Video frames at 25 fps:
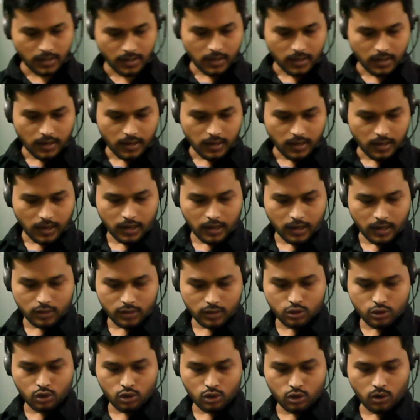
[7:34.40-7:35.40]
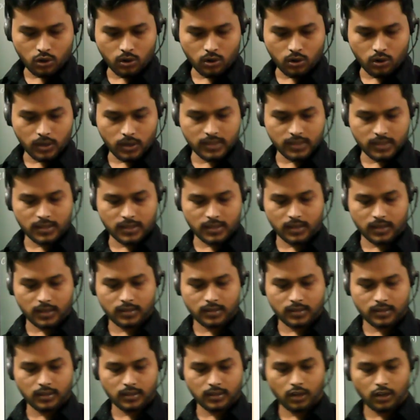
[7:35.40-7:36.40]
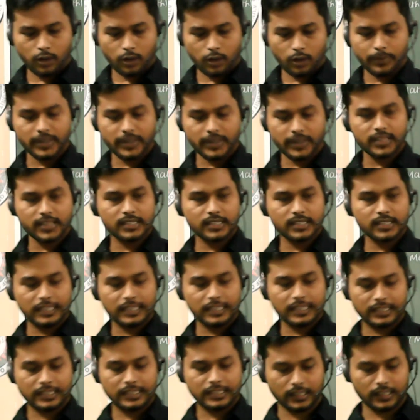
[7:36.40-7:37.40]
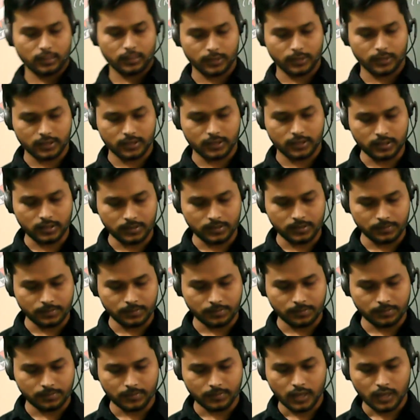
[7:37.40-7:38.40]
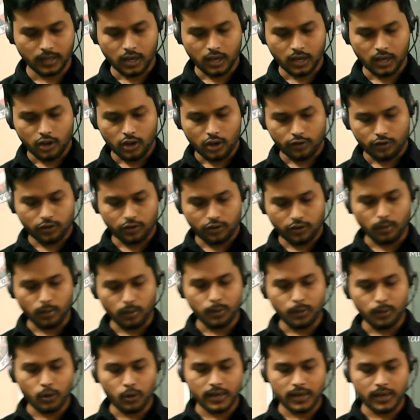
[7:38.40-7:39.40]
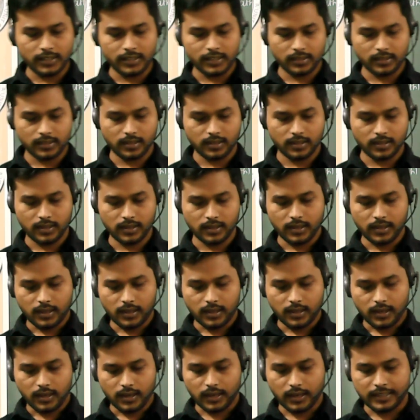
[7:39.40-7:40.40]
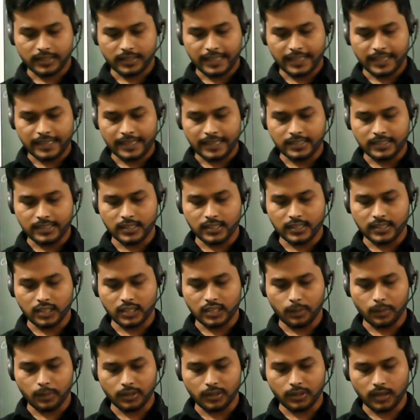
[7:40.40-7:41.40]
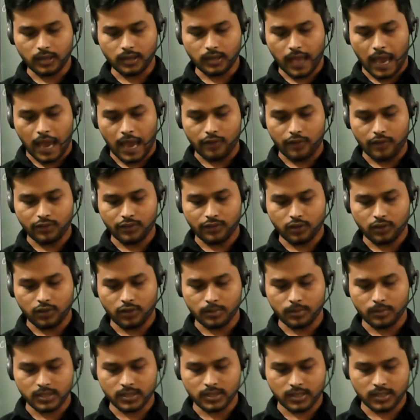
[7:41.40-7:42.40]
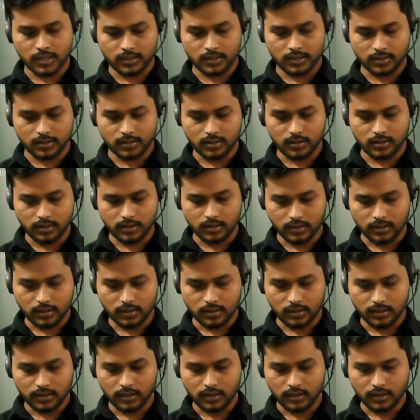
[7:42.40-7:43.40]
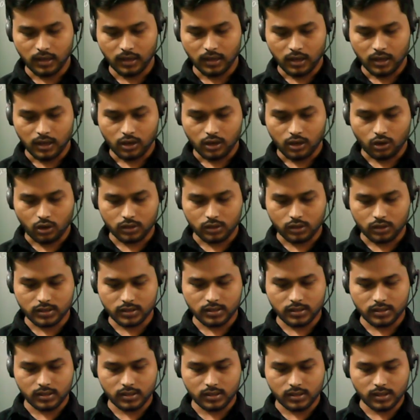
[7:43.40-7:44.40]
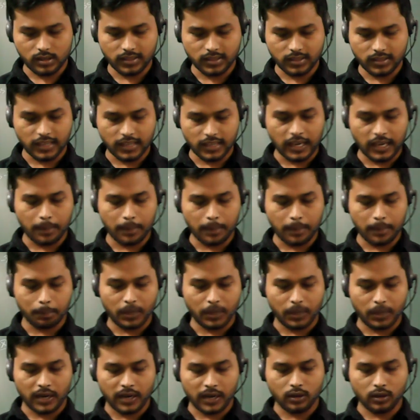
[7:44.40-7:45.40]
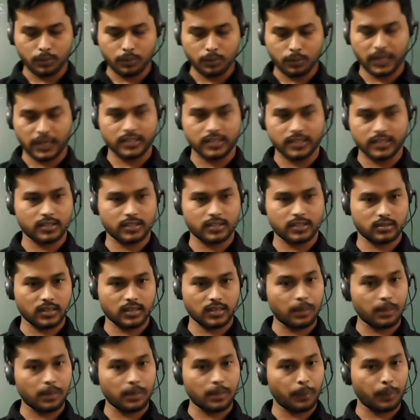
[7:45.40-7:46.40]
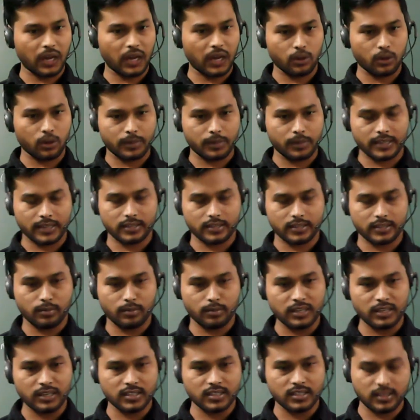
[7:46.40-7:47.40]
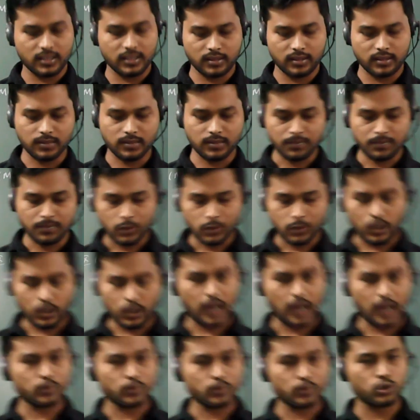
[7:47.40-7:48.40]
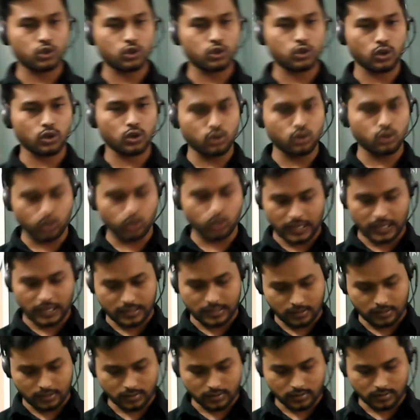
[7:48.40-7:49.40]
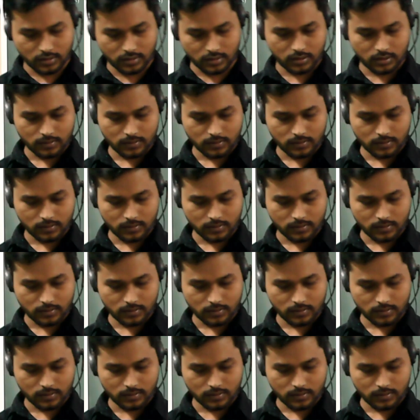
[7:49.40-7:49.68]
draw a circle of radius 6 centimeter from a point 10 centimeter away from the center, construct a pair of tangents. A pair of tangent means here you have to draw two tangents